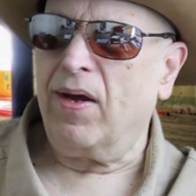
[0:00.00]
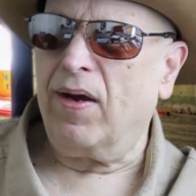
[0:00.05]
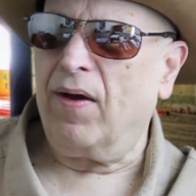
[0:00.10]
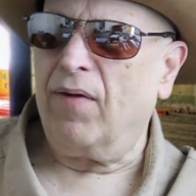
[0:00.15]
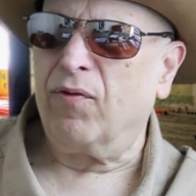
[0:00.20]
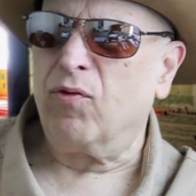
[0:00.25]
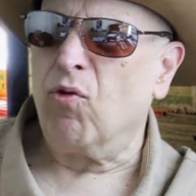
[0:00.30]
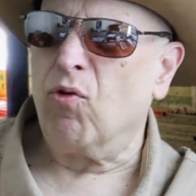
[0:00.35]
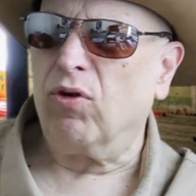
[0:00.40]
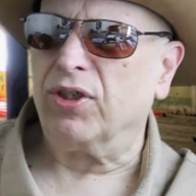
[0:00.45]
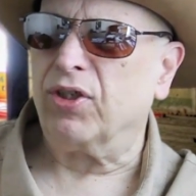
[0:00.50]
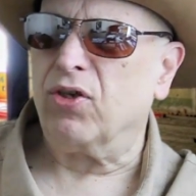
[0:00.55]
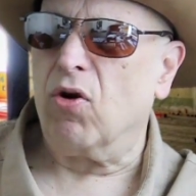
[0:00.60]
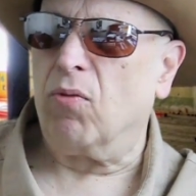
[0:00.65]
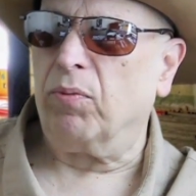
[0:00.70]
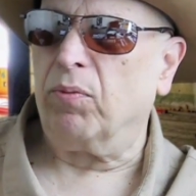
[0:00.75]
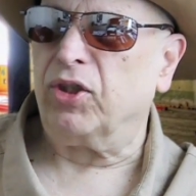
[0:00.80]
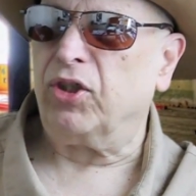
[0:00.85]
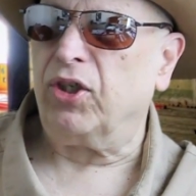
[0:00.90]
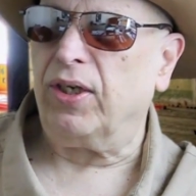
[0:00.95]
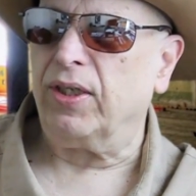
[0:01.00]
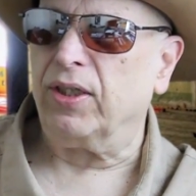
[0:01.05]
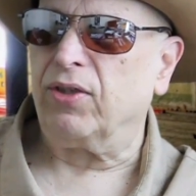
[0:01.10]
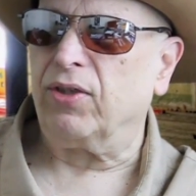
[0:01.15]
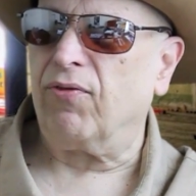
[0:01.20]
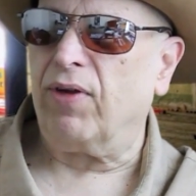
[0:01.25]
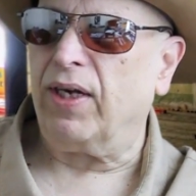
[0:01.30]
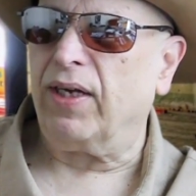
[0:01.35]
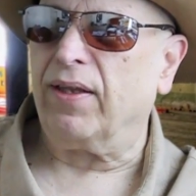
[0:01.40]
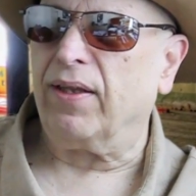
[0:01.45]
Of course, no machines
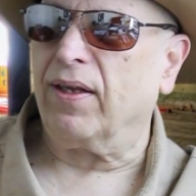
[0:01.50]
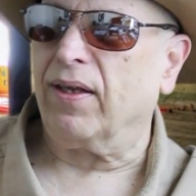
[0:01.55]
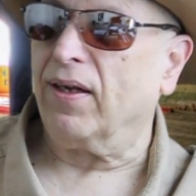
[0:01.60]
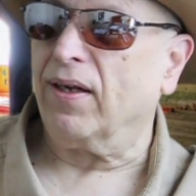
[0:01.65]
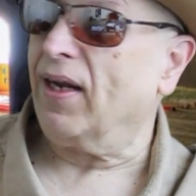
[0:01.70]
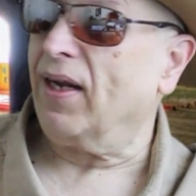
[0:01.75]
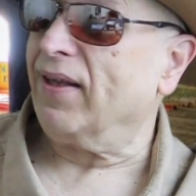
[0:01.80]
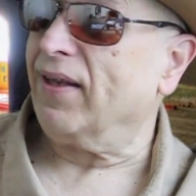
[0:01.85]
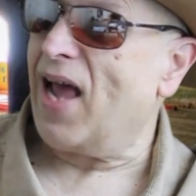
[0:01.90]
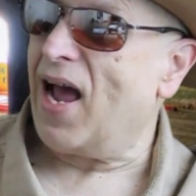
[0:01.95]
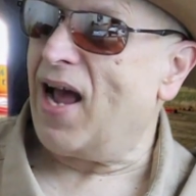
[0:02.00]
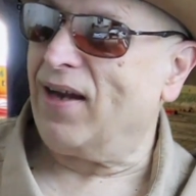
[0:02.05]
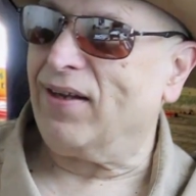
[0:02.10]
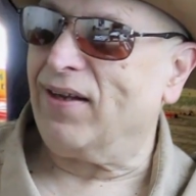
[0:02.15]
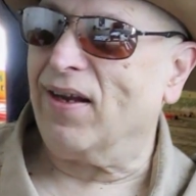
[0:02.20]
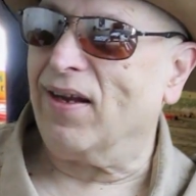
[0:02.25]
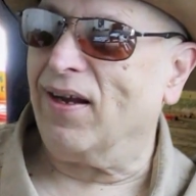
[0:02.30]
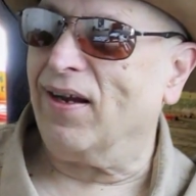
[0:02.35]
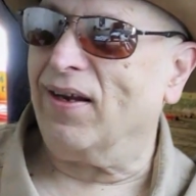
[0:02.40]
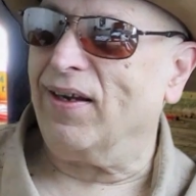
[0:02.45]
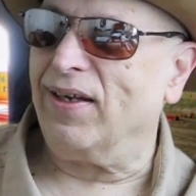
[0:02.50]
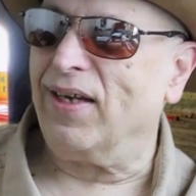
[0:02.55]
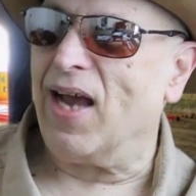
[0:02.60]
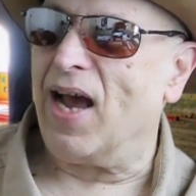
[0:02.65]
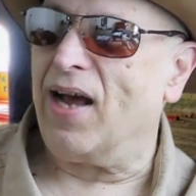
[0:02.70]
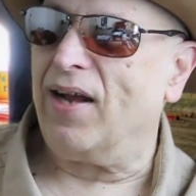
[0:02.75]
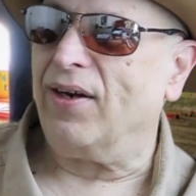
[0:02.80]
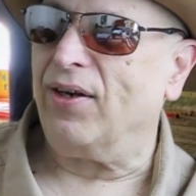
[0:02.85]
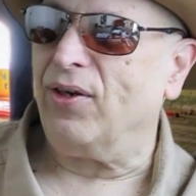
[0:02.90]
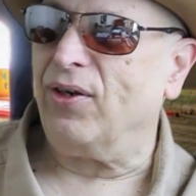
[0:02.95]
or anything like that. You
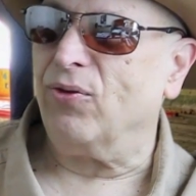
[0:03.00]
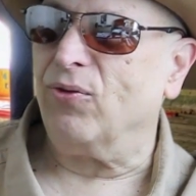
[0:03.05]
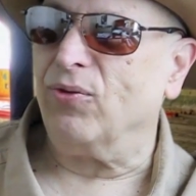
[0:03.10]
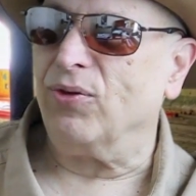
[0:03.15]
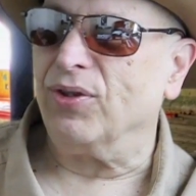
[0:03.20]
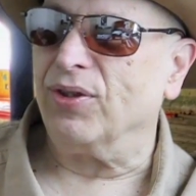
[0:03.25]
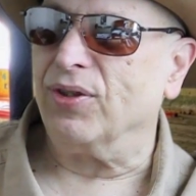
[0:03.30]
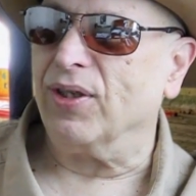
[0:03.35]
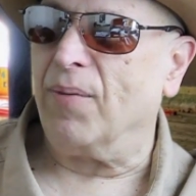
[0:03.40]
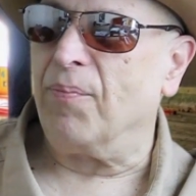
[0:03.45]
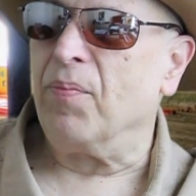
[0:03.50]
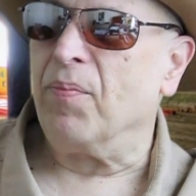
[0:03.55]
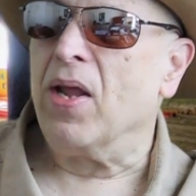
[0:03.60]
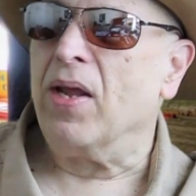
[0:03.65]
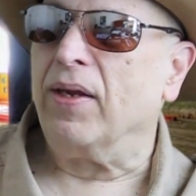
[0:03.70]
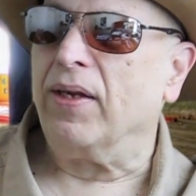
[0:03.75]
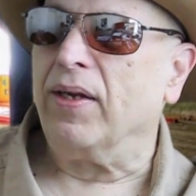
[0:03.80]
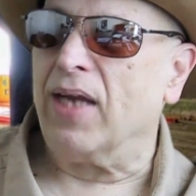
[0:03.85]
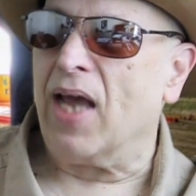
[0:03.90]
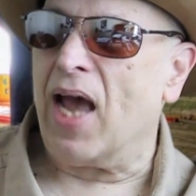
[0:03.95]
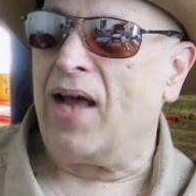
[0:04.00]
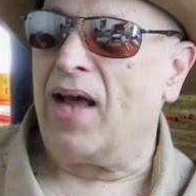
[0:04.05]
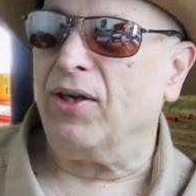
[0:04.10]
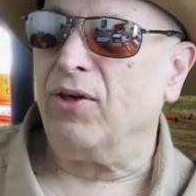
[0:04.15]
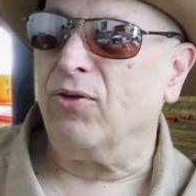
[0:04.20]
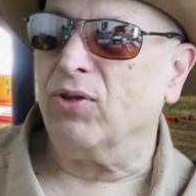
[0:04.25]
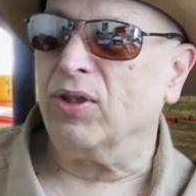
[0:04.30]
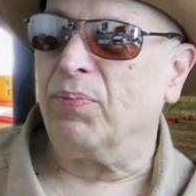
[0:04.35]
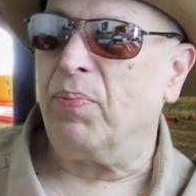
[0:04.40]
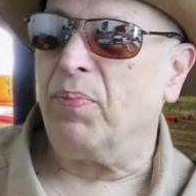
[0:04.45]
had to
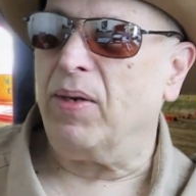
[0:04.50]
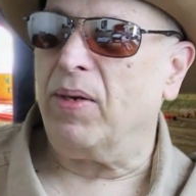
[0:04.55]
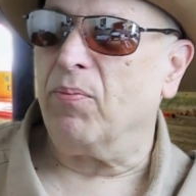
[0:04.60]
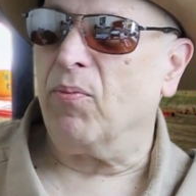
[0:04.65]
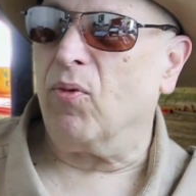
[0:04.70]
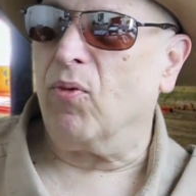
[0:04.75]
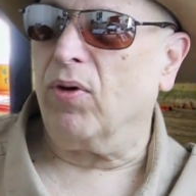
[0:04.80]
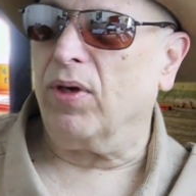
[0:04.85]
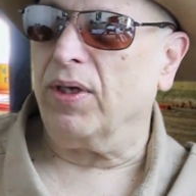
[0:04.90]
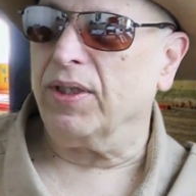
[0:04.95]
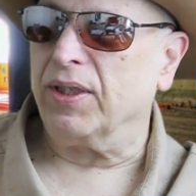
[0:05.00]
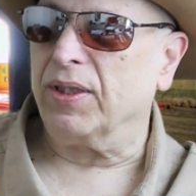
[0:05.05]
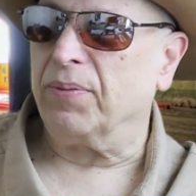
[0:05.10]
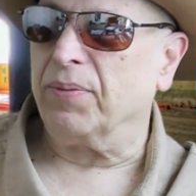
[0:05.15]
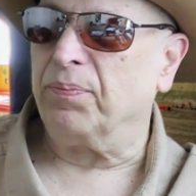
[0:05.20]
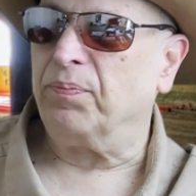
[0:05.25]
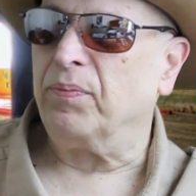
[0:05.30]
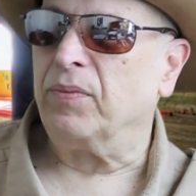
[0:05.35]
use pin boys.